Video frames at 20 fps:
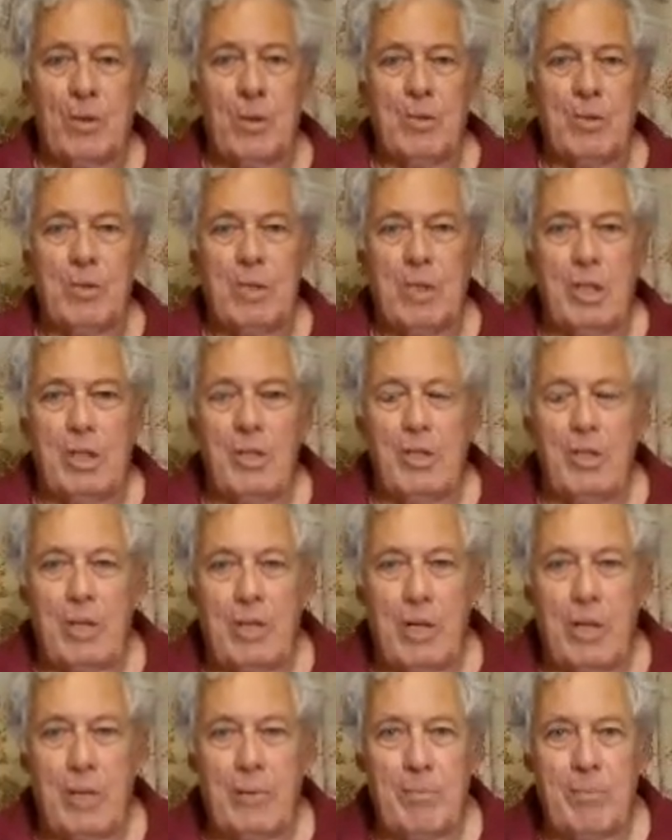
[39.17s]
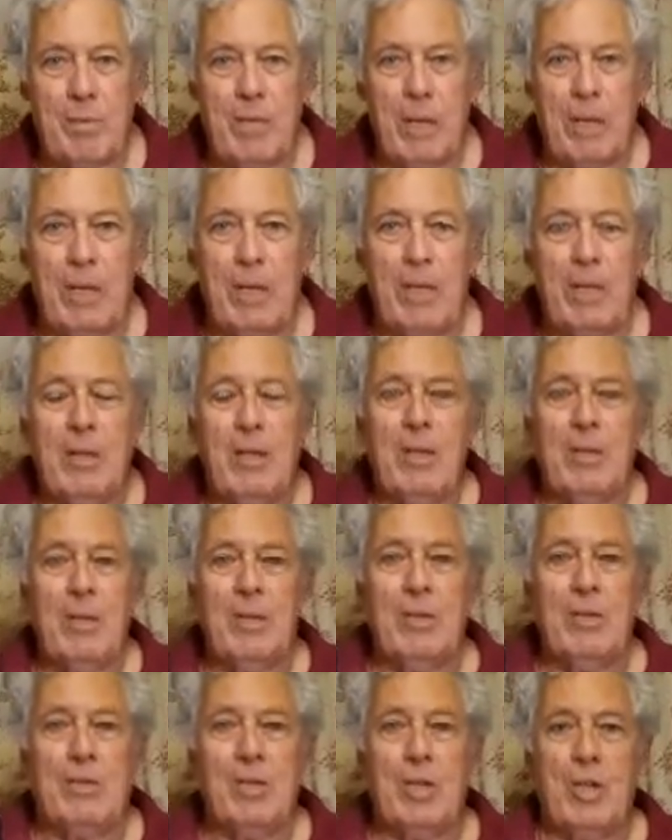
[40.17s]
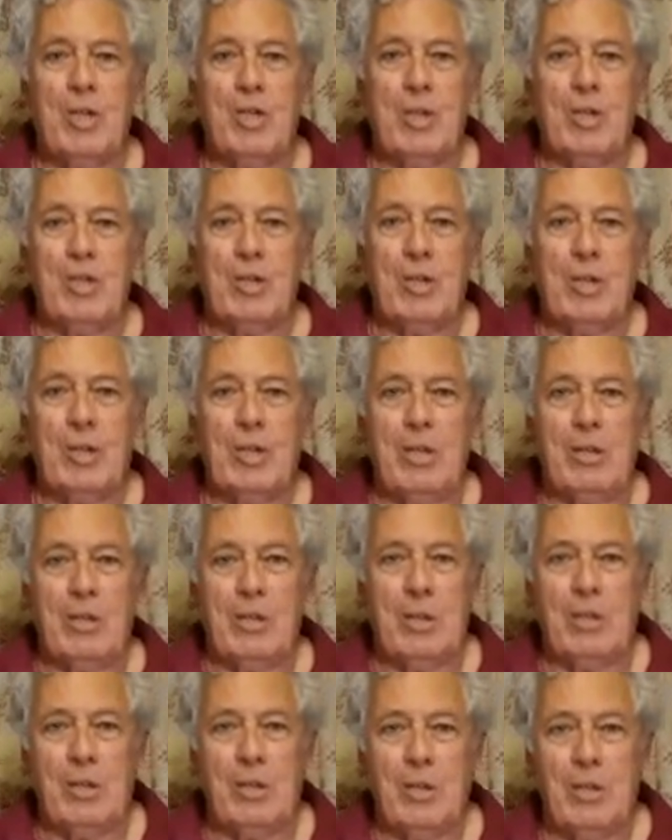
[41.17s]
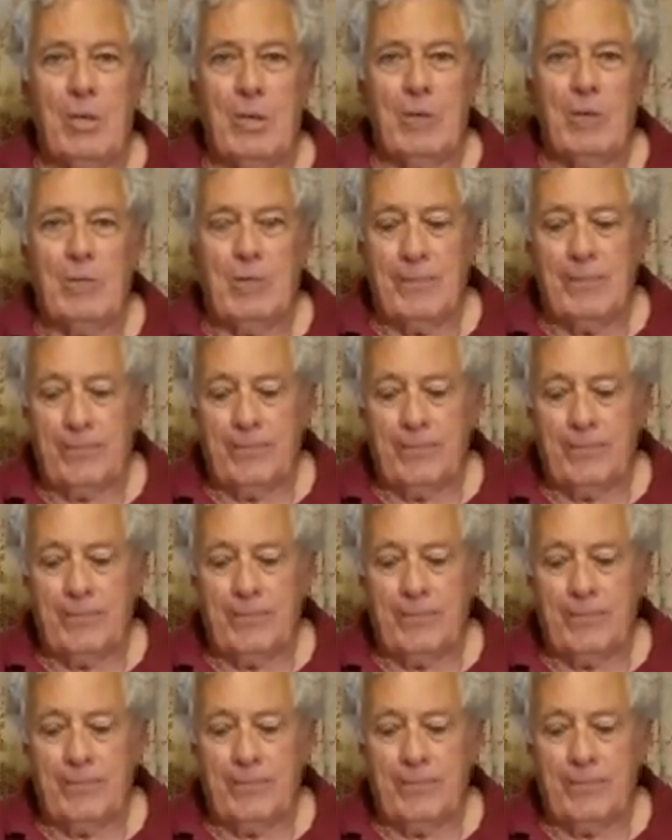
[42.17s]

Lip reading: you can sit in your armchair and turn your lights on and off.